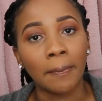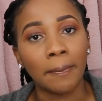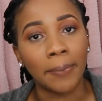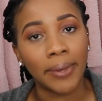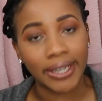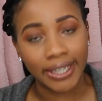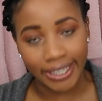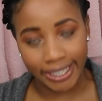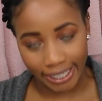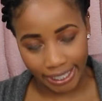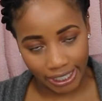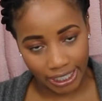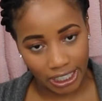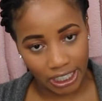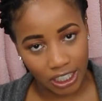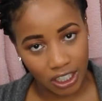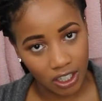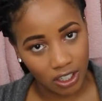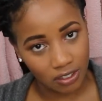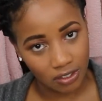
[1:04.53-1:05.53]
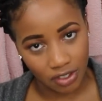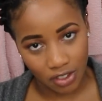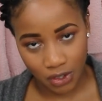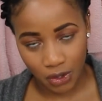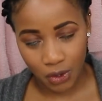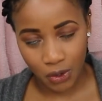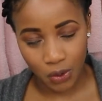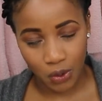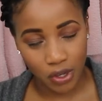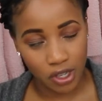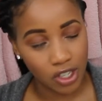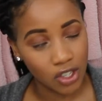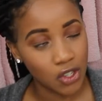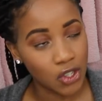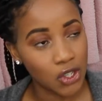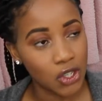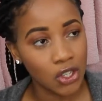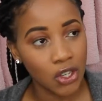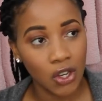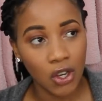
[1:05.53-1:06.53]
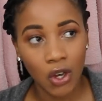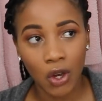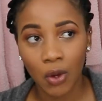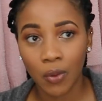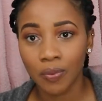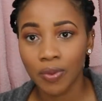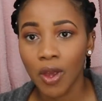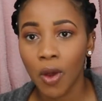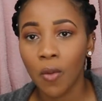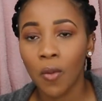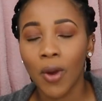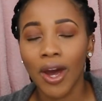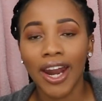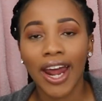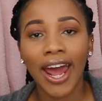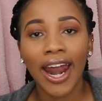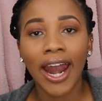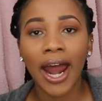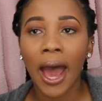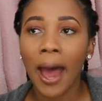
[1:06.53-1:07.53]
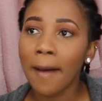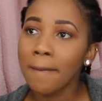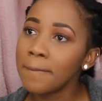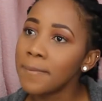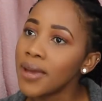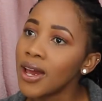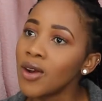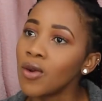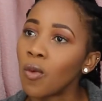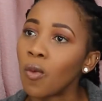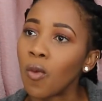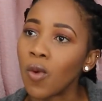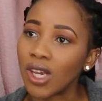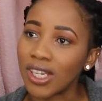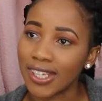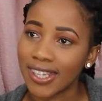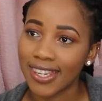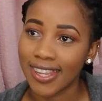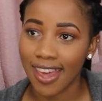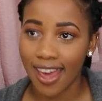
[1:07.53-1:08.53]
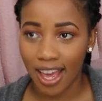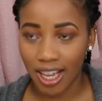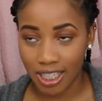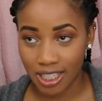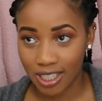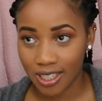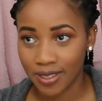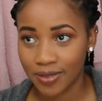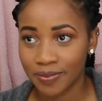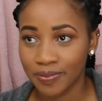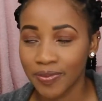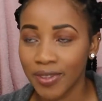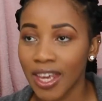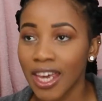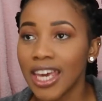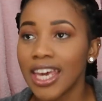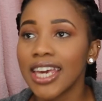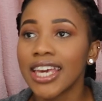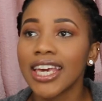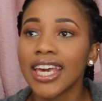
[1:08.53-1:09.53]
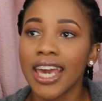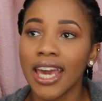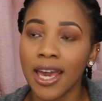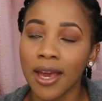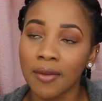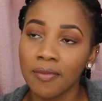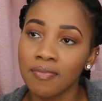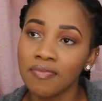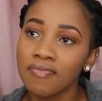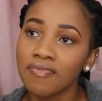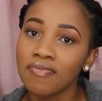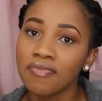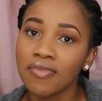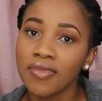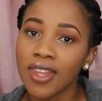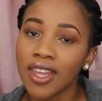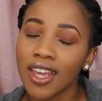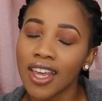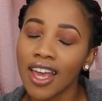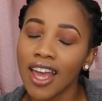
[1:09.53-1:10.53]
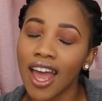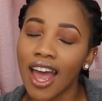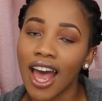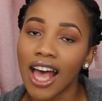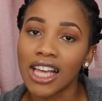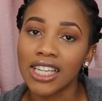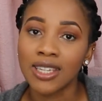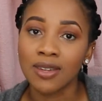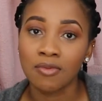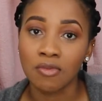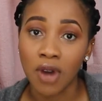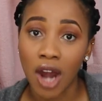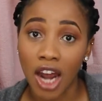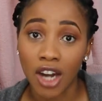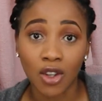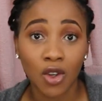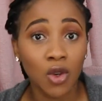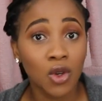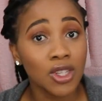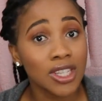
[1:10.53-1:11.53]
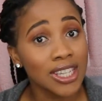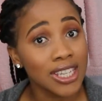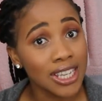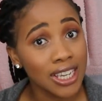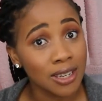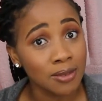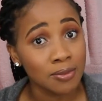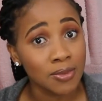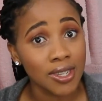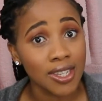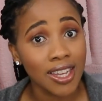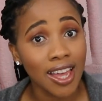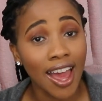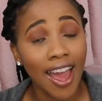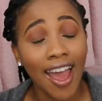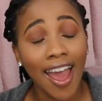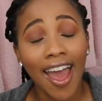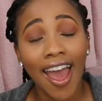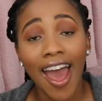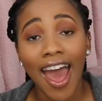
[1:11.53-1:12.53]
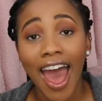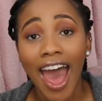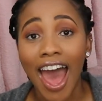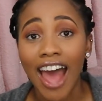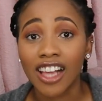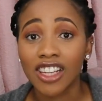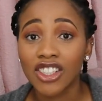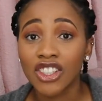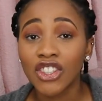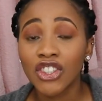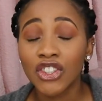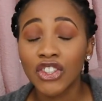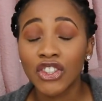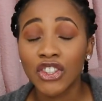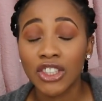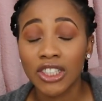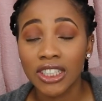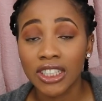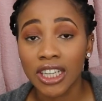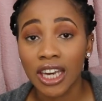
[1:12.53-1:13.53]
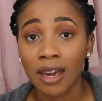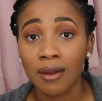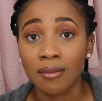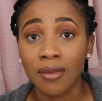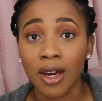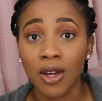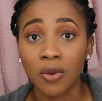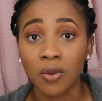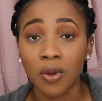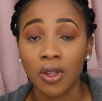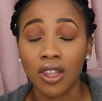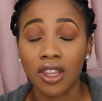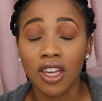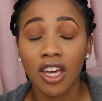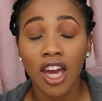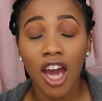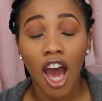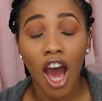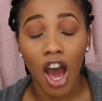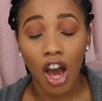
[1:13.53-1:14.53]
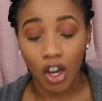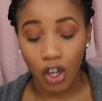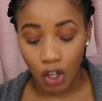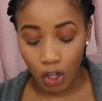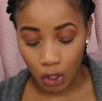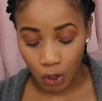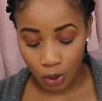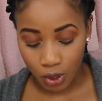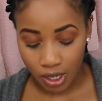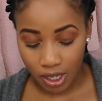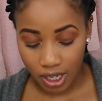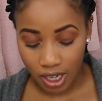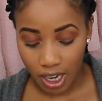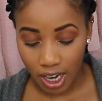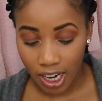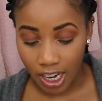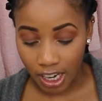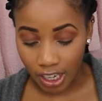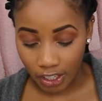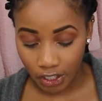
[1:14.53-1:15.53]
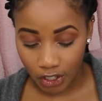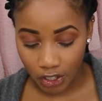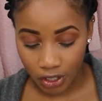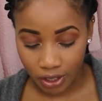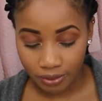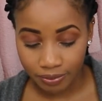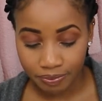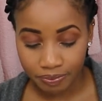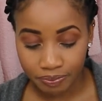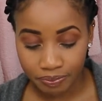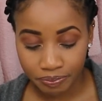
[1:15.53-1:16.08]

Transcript: beginning of the story. So what had happened was that Kim has a brand called SKIMS, and she came out with a COSY collection.